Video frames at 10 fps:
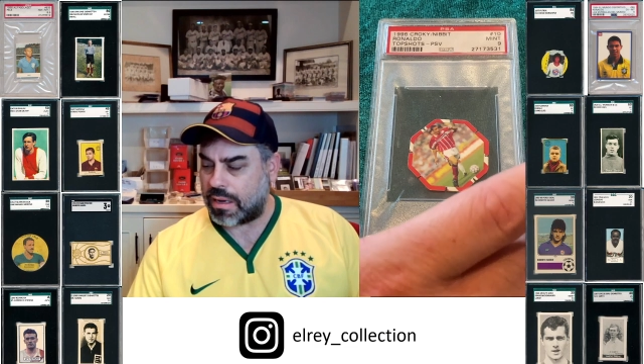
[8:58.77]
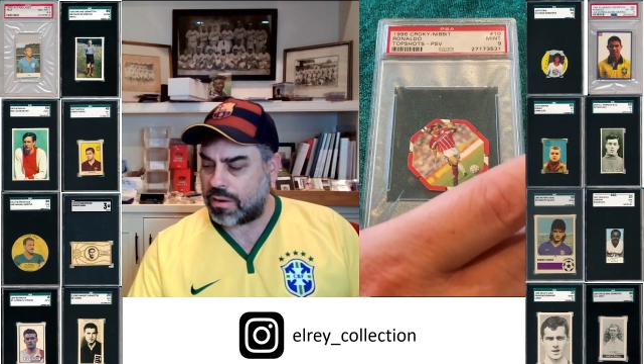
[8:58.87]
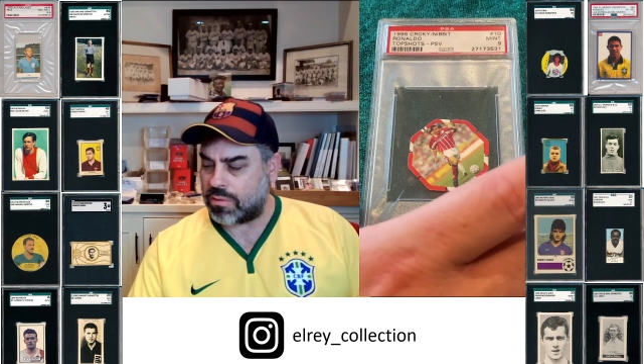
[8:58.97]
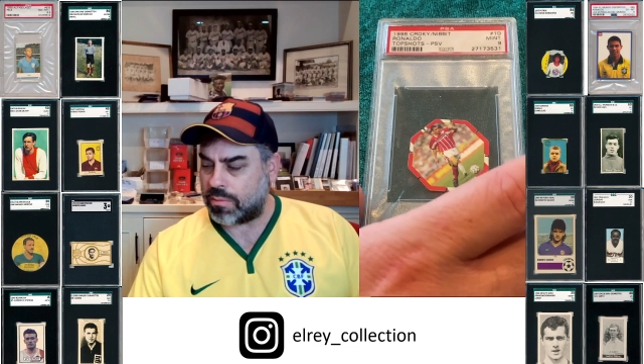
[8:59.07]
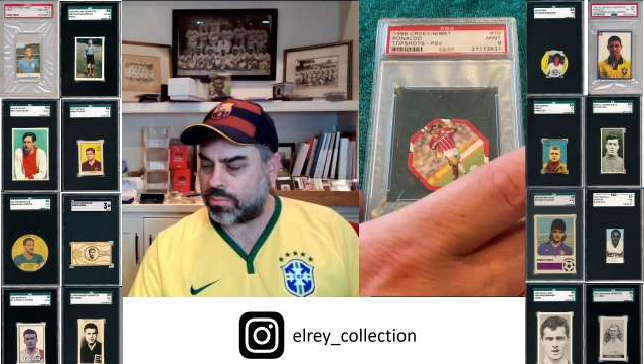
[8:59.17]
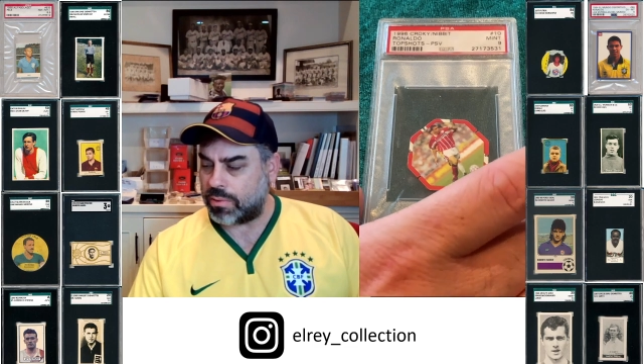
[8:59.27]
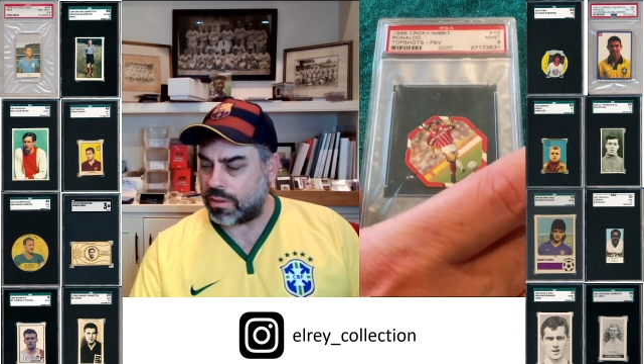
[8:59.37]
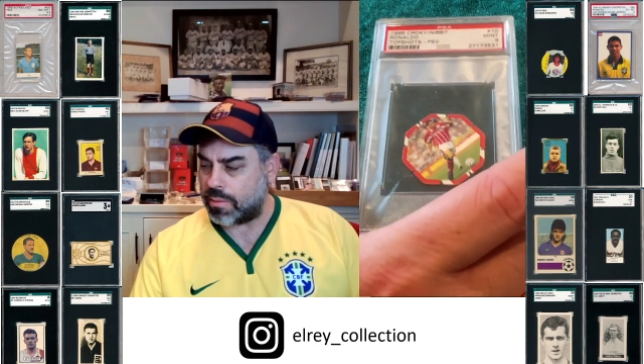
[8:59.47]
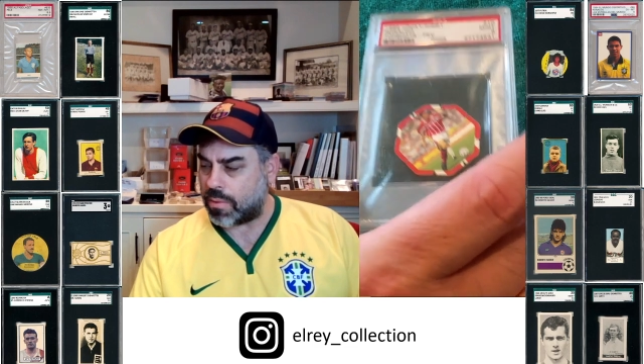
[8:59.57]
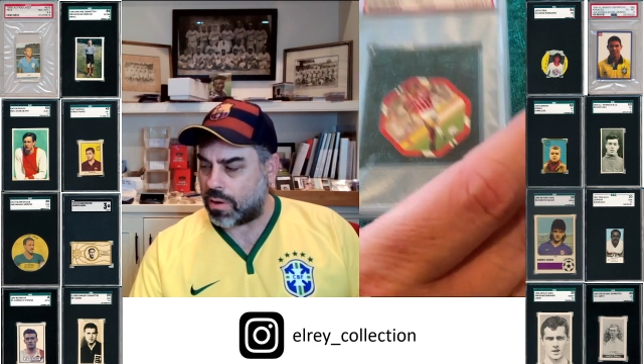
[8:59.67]
don't
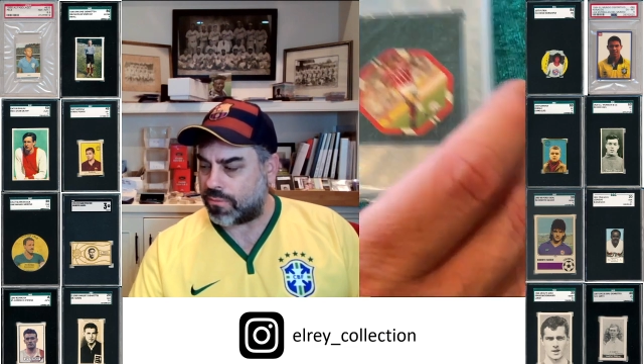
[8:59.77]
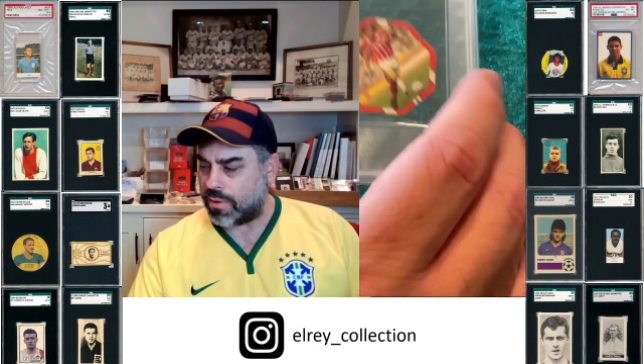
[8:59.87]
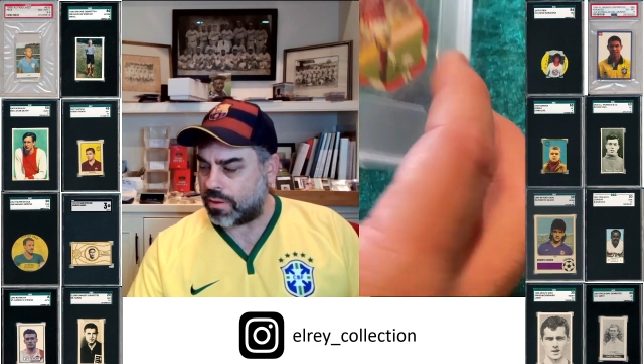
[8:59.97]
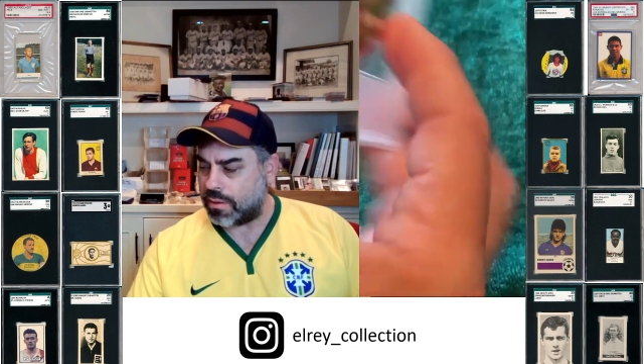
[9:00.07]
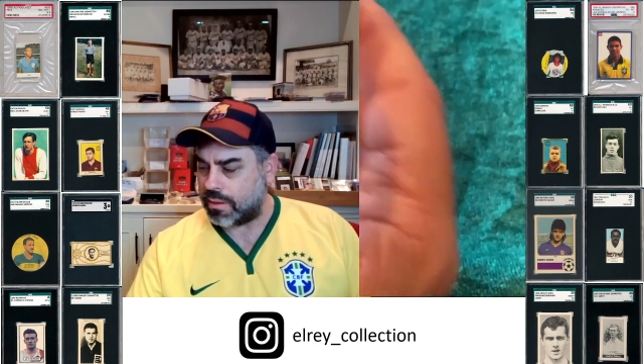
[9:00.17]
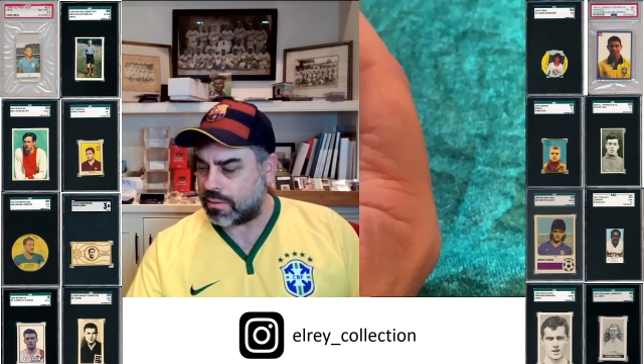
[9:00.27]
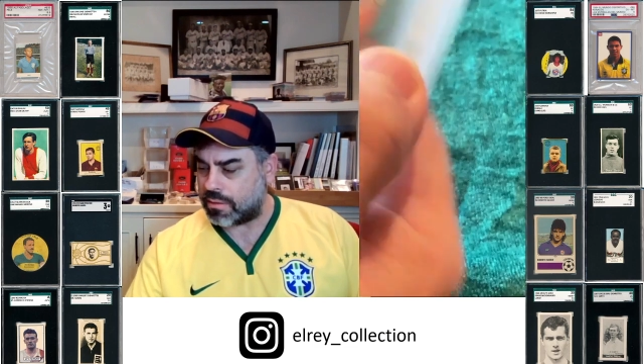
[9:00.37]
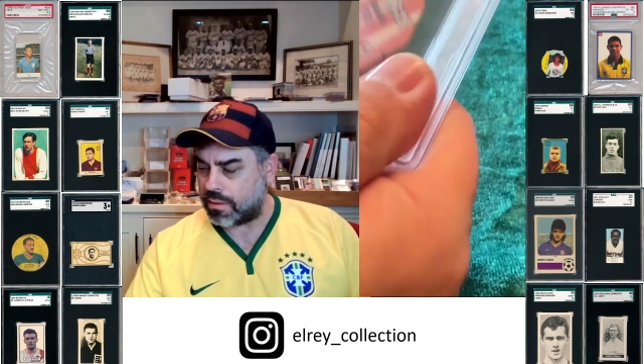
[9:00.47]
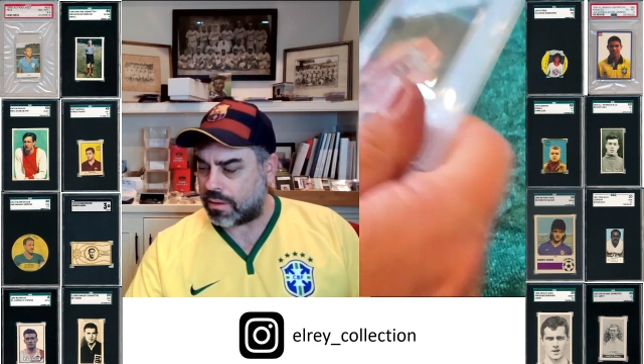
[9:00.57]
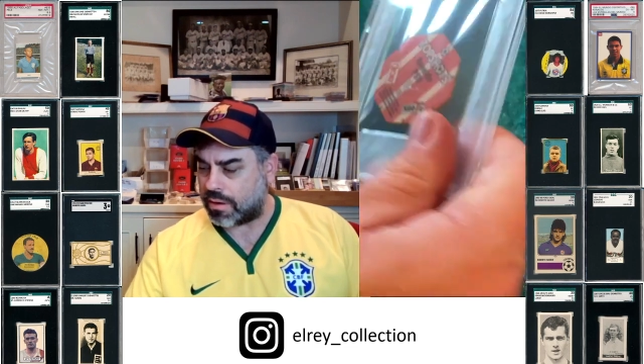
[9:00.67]
completely barf on these.
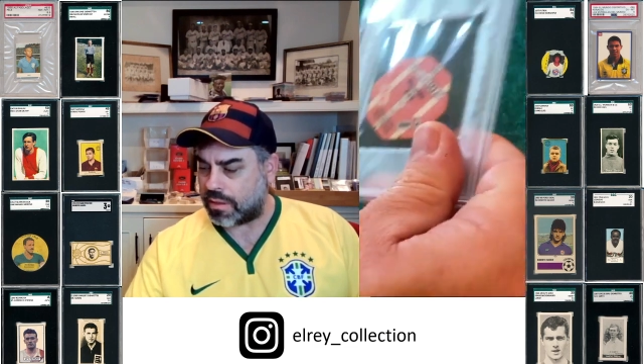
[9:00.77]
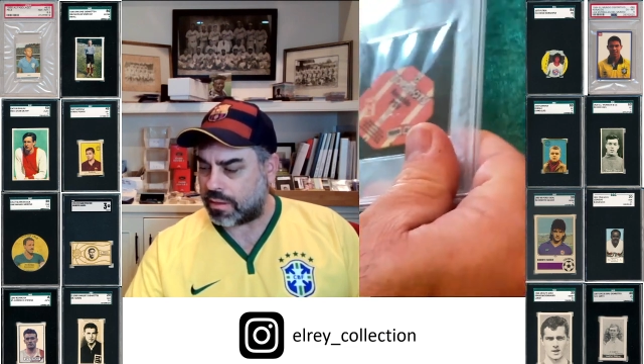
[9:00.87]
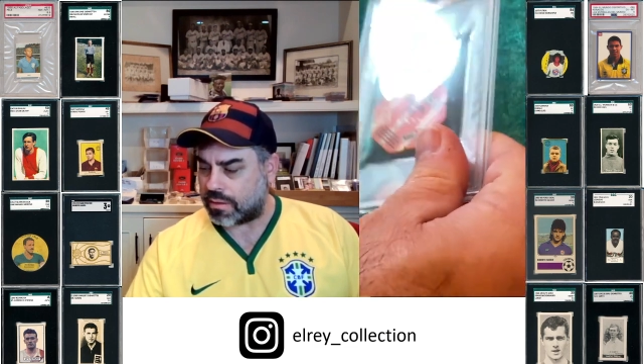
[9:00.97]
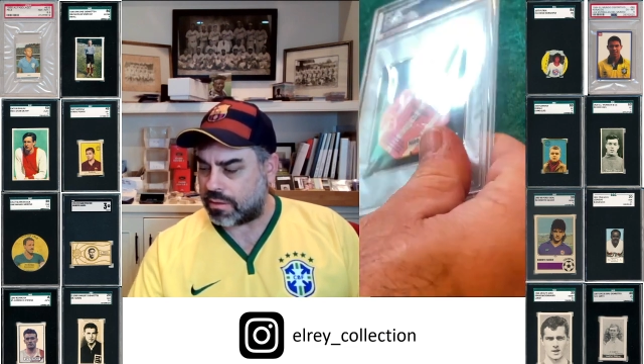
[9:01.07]
I think